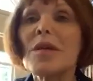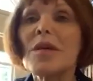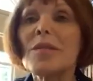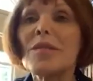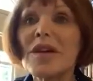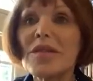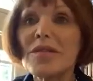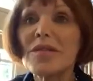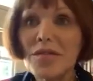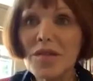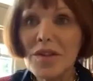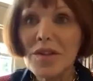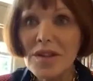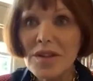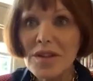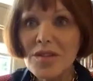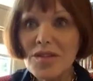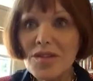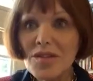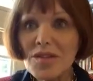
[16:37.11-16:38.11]
My
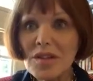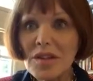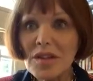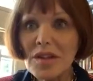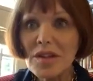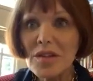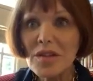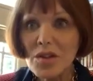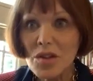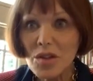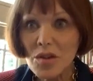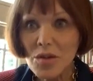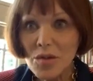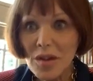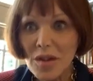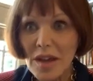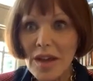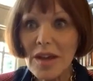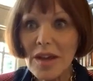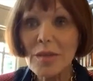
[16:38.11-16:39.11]
friends in the
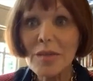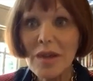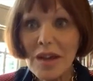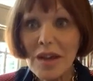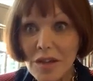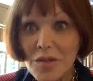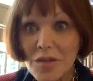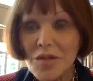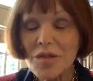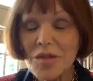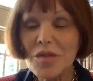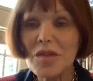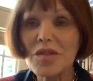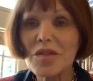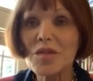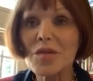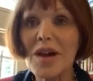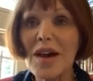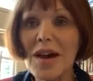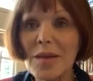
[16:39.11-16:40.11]
UK, my close
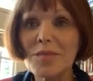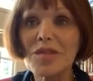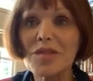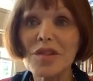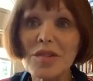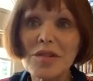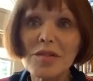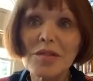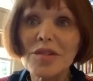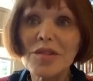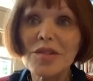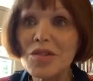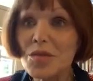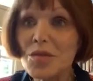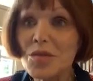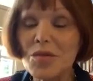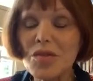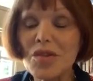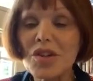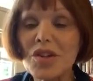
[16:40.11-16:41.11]
friends, were absolutely
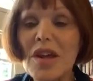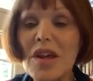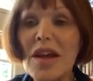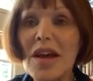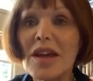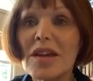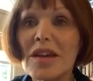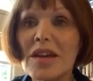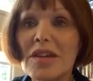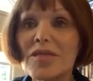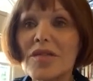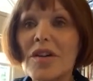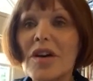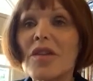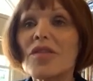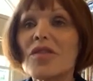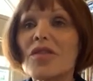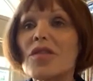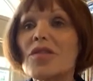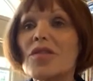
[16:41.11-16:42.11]
staunch. And I
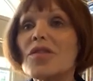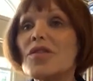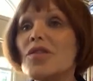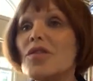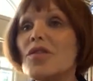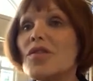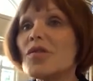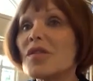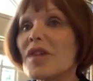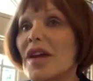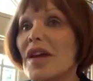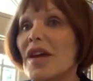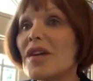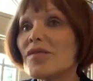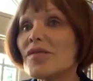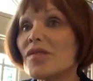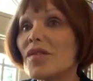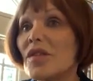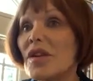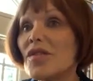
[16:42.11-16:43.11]
found that the UK
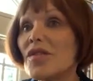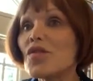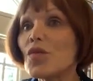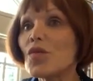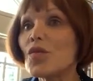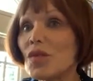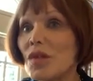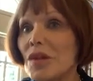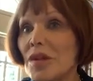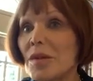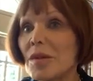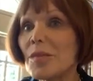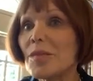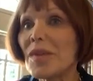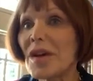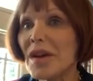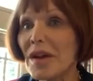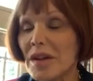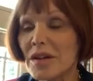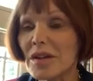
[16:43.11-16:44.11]
friends were,
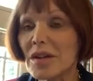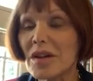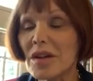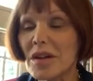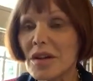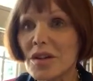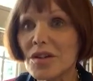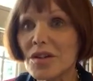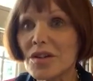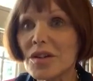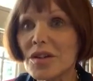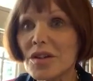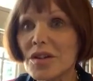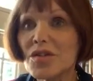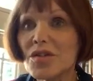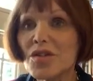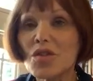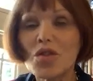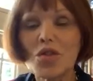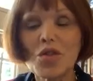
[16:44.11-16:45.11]
by and large,
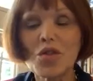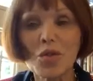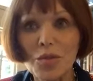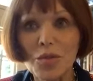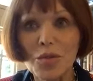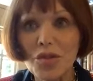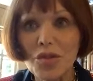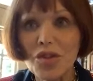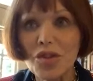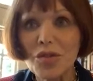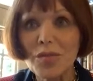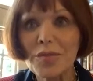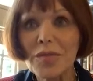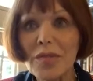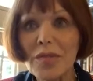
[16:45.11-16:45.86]
staunch.